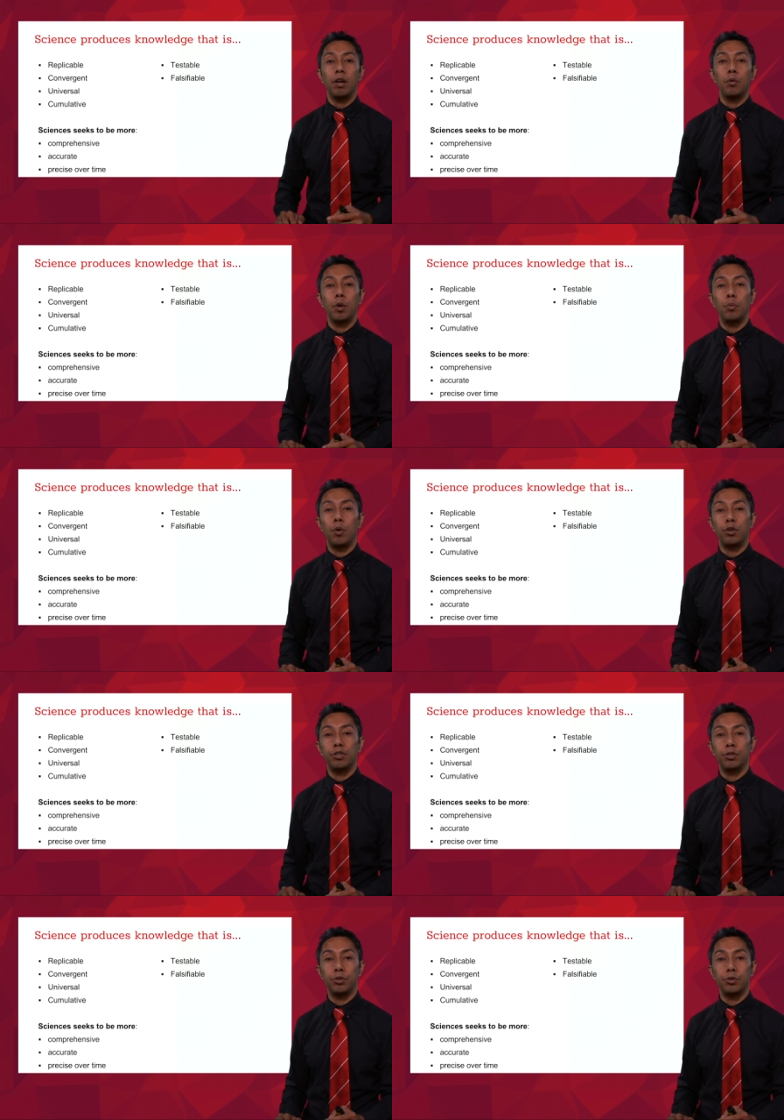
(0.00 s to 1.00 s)
We want
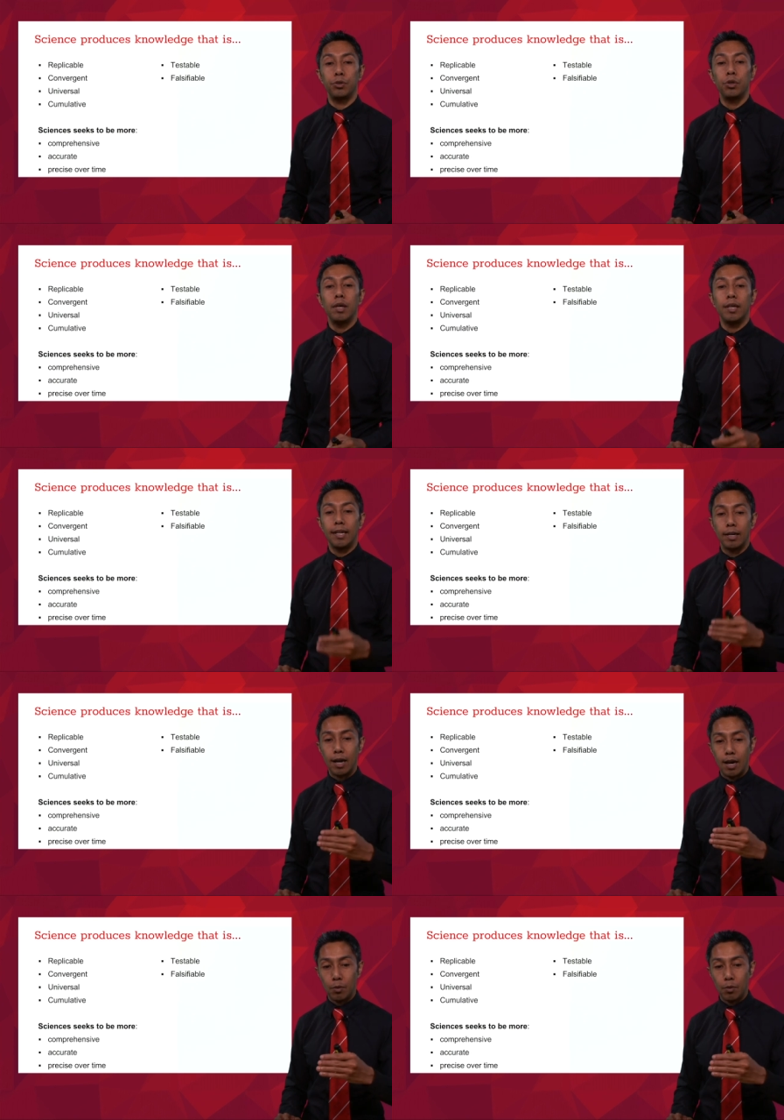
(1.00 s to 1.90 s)
to, uh,